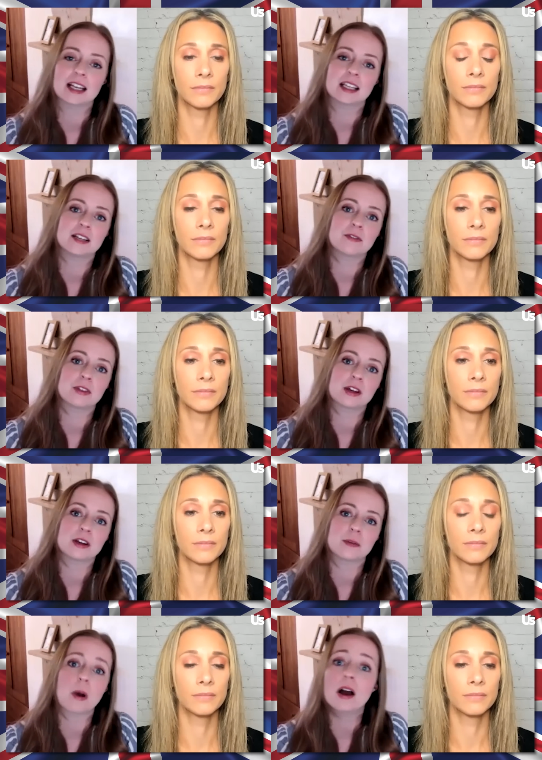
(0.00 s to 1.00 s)
Speaker 1: and give
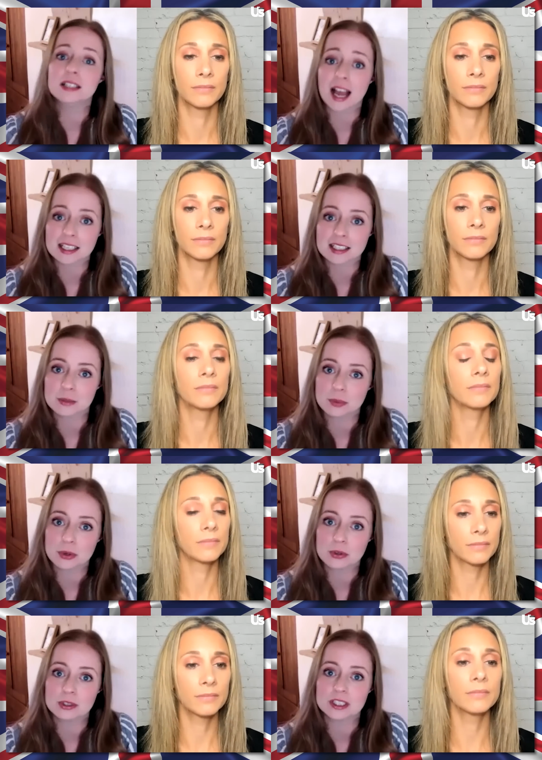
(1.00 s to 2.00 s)
the podcast a
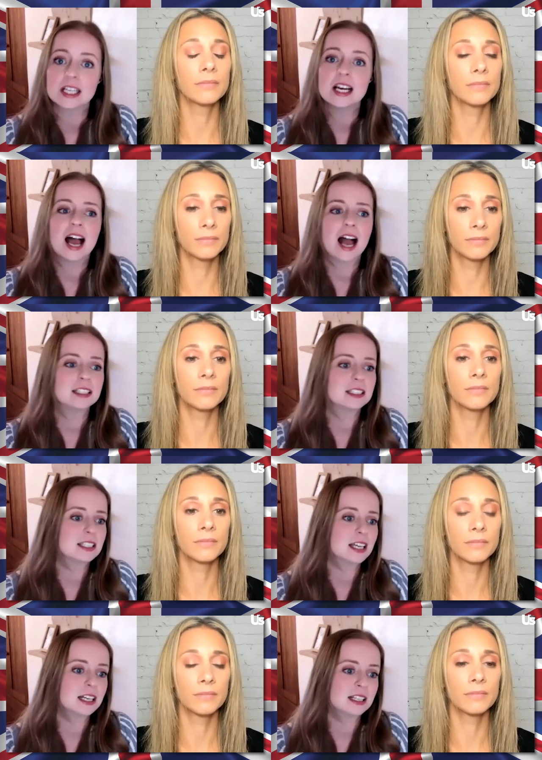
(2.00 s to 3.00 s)
boost. Mm-hmm. And
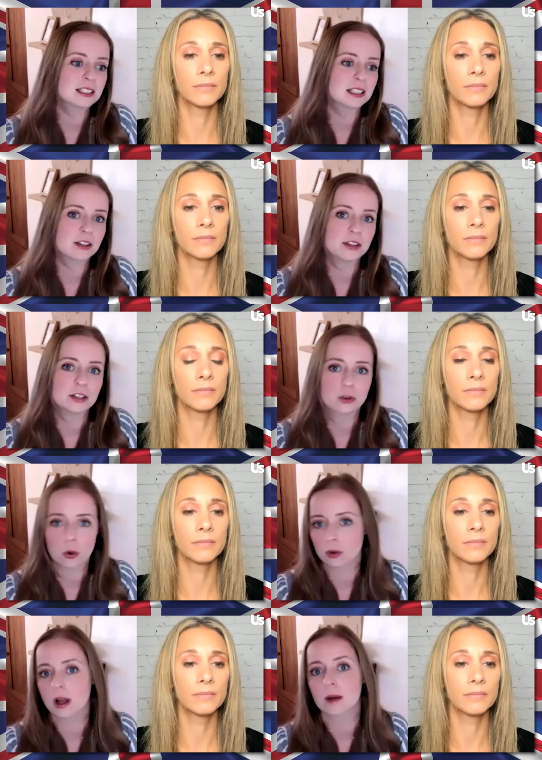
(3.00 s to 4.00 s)
instead, it has done the
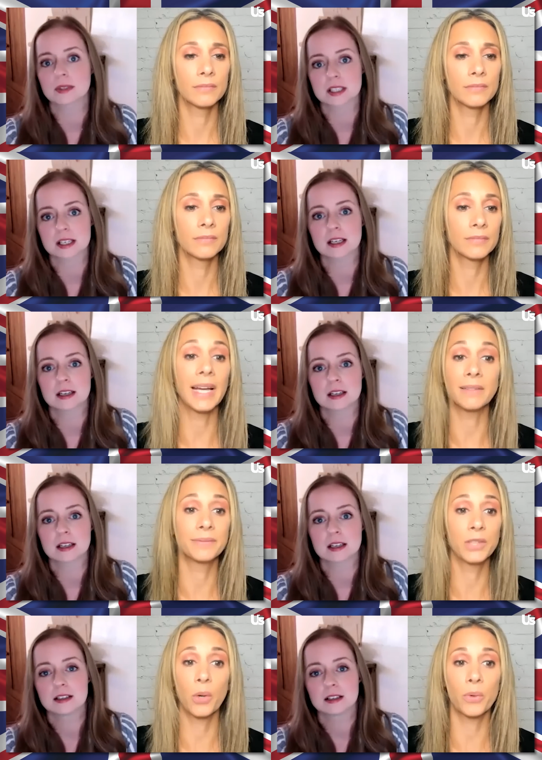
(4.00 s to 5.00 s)
total opposite. Yeah,
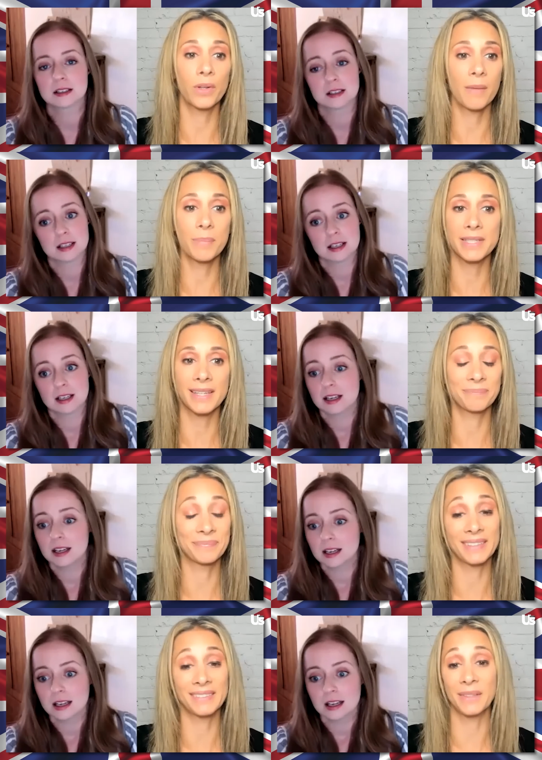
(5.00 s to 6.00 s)
total opposite.
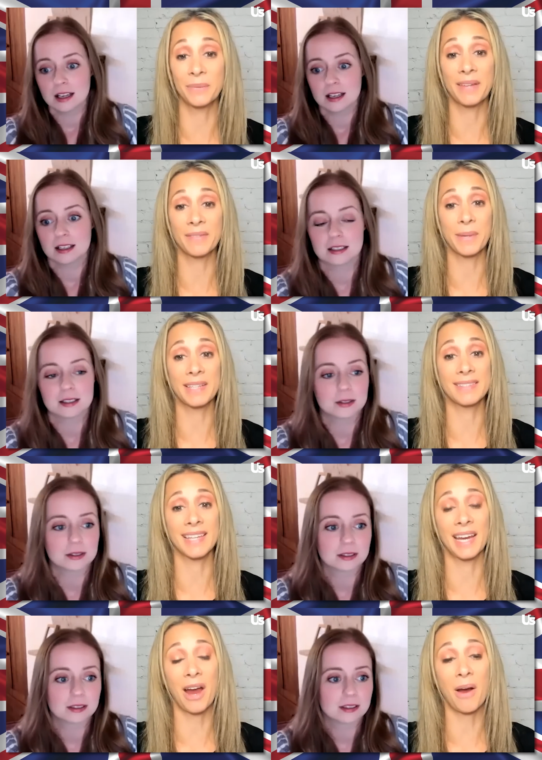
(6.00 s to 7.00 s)
Speaker 2: Oh, we'll have to wait and
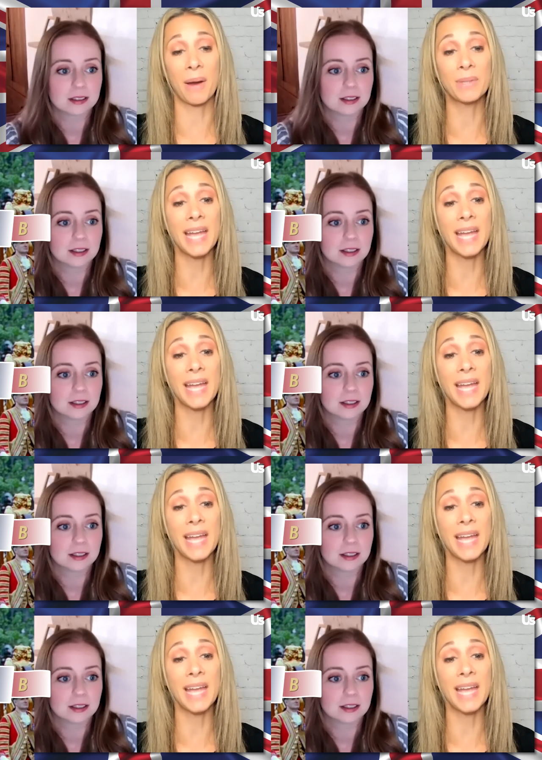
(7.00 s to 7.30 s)
see. All right. Well,